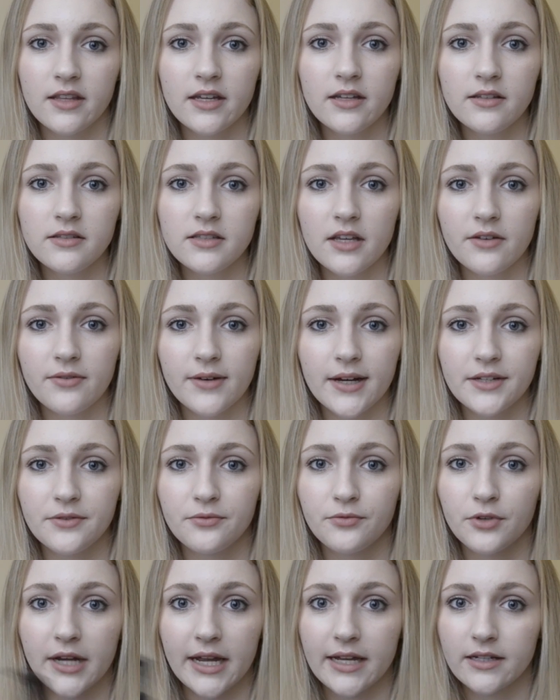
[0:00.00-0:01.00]
this, if I
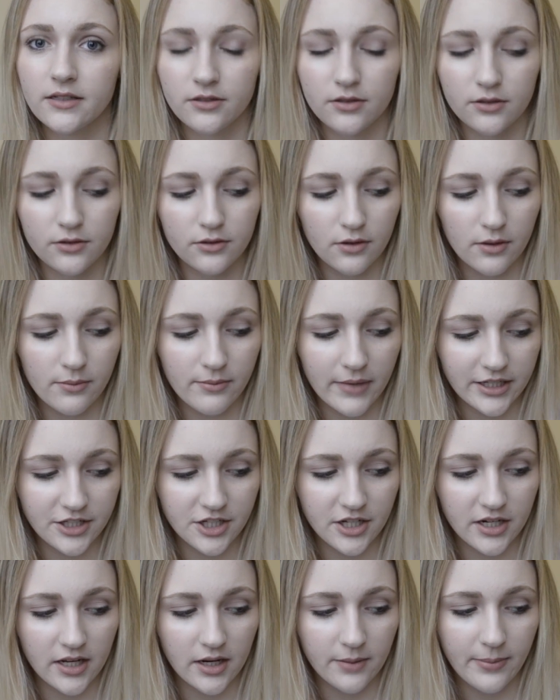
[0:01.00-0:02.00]
forget to
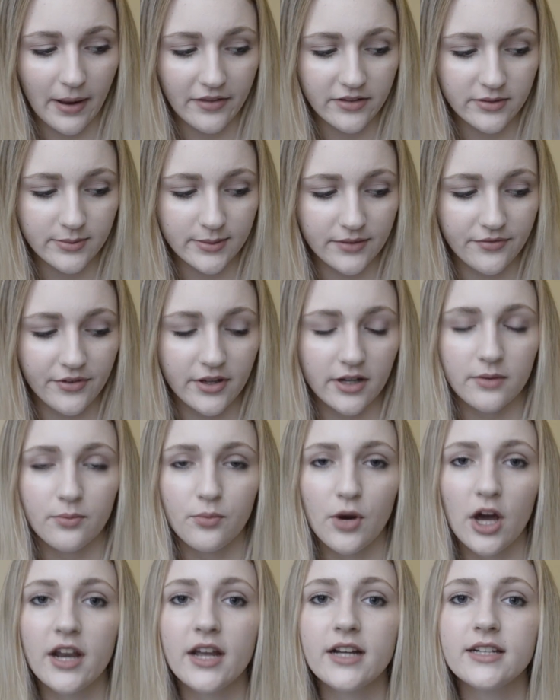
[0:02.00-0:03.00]
mention it about the specific
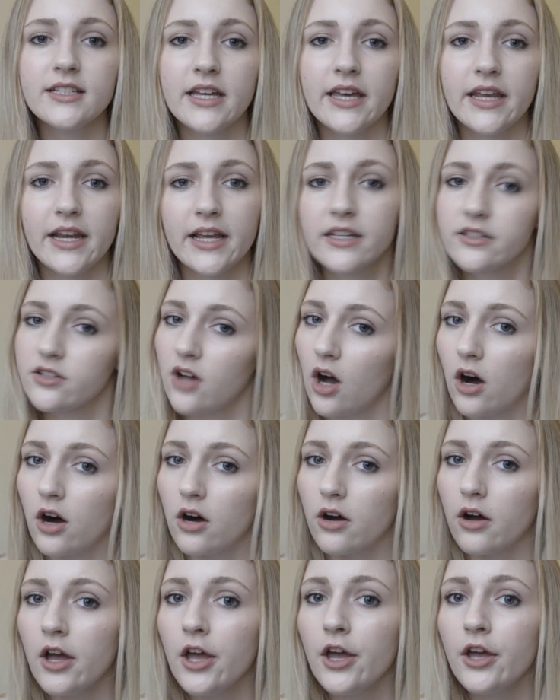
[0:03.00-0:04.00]
product, it is
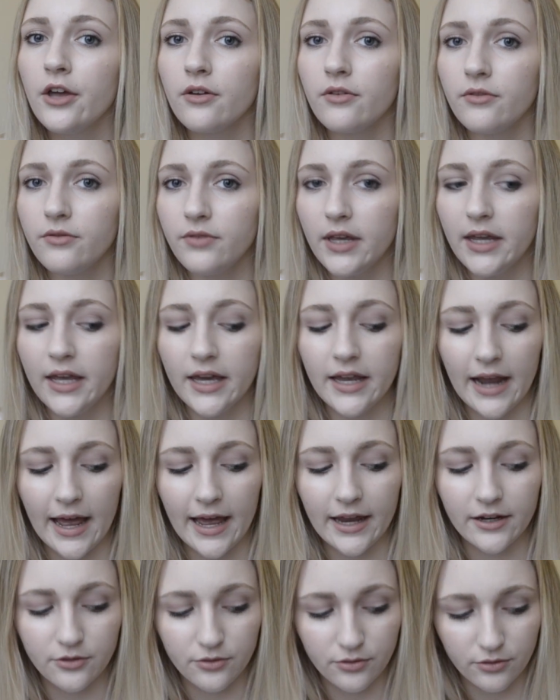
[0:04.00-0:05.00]
all vegan
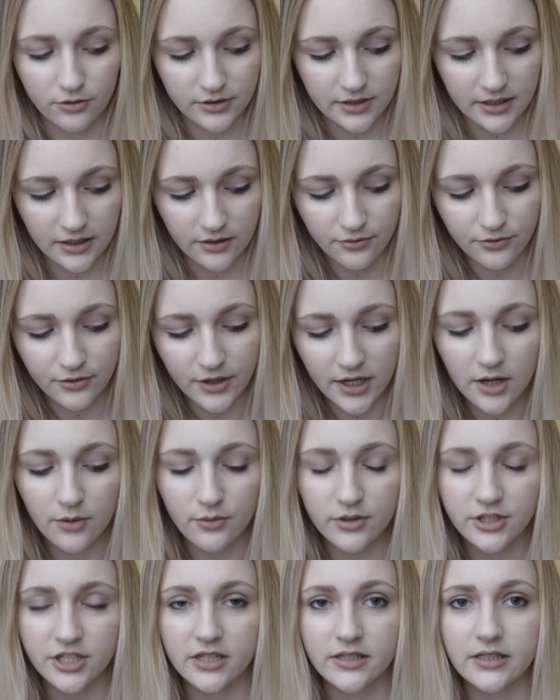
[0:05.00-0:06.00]
and cruelty-free,
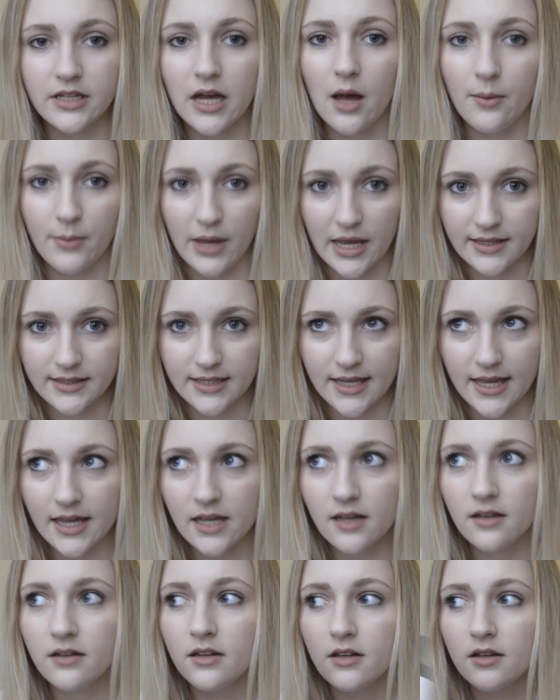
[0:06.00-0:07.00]
which is
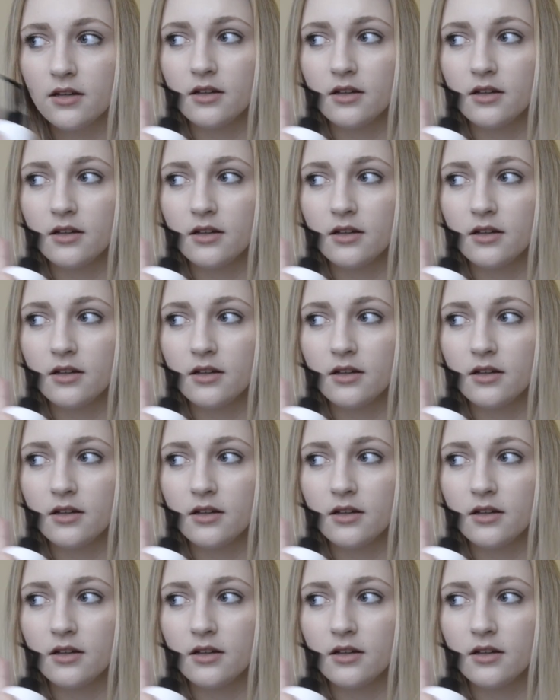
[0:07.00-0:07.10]
amazing.